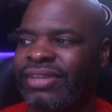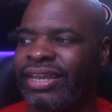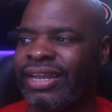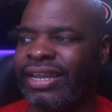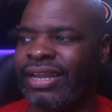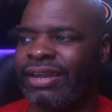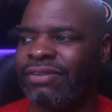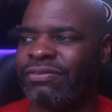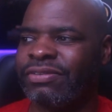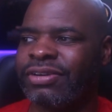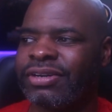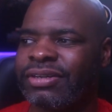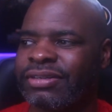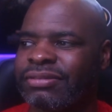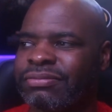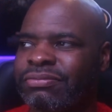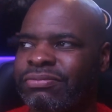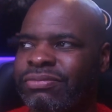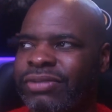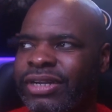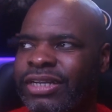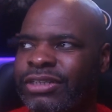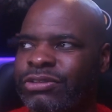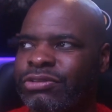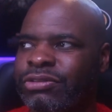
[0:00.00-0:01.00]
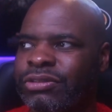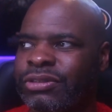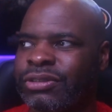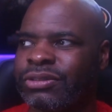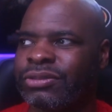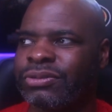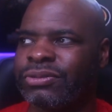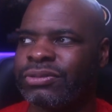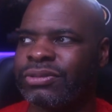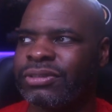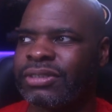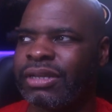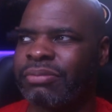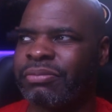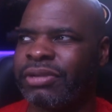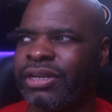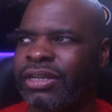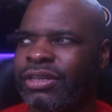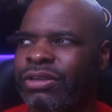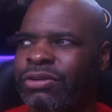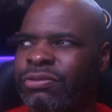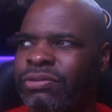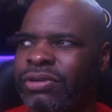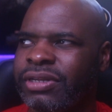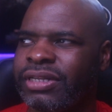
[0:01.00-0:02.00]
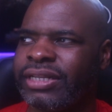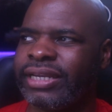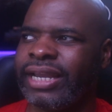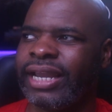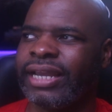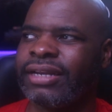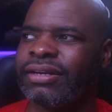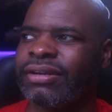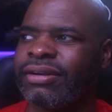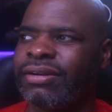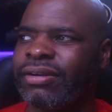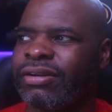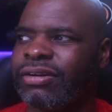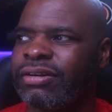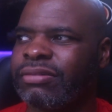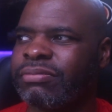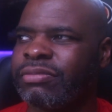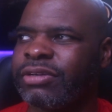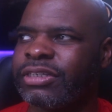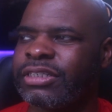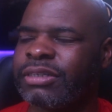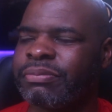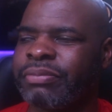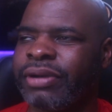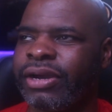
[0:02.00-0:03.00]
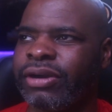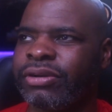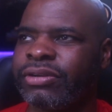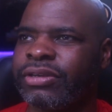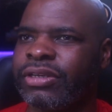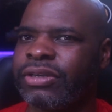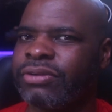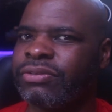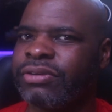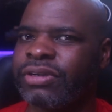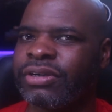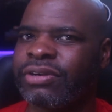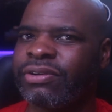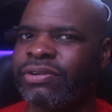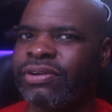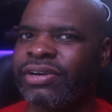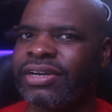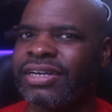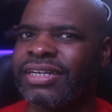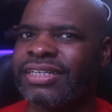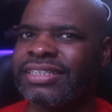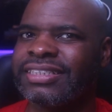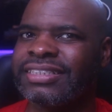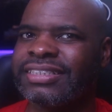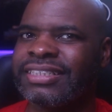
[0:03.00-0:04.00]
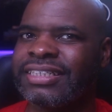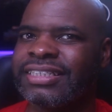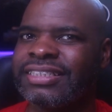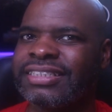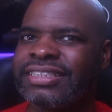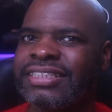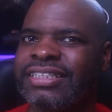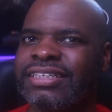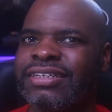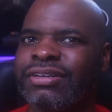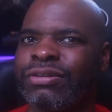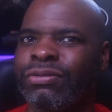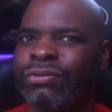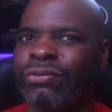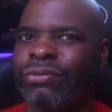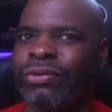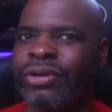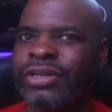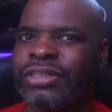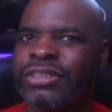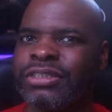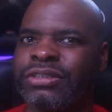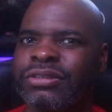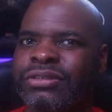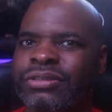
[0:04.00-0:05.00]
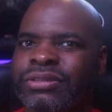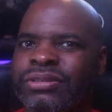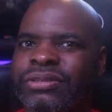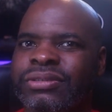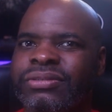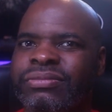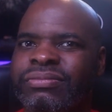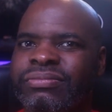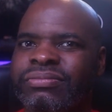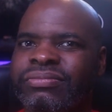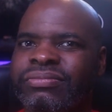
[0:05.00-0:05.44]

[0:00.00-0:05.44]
They haven't introduced, I mean, you really hadn't heard much about Unicron since the original